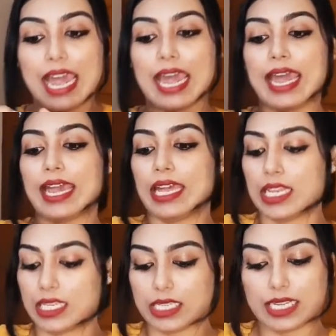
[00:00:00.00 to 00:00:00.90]

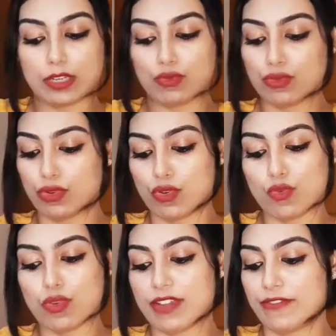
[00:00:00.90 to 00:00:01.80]
And I don't
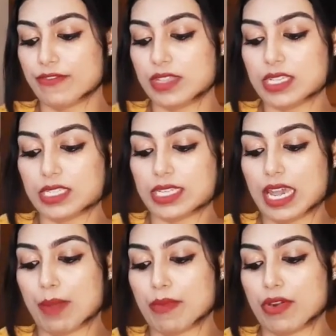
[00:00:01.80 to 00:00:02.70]
know if this
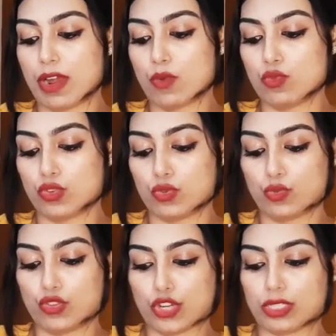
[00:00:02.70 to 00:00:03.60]
camera would
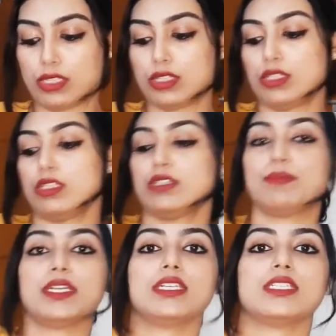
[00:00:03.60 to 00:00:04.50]
do justice
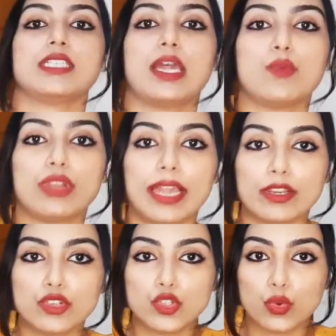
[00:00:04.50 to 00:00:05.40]
because I would like
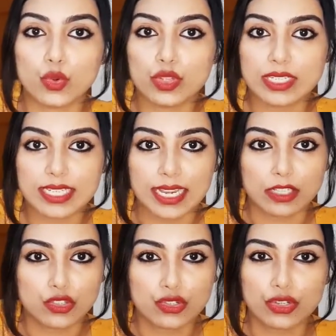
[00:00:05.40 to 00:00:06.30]
to show you the
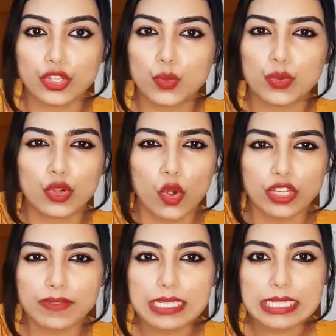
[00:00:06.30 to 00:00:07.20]
texture. You would not
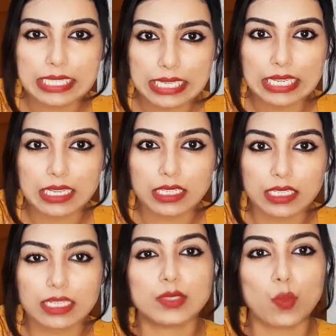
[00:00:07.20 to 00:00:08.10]
even see it.
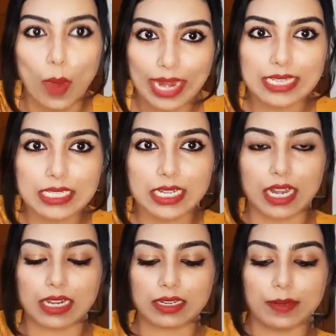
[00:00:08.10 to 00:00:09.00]
It's white in
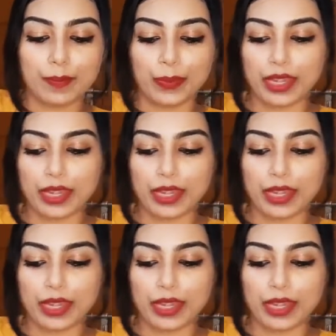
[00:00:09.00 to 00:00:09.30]
color.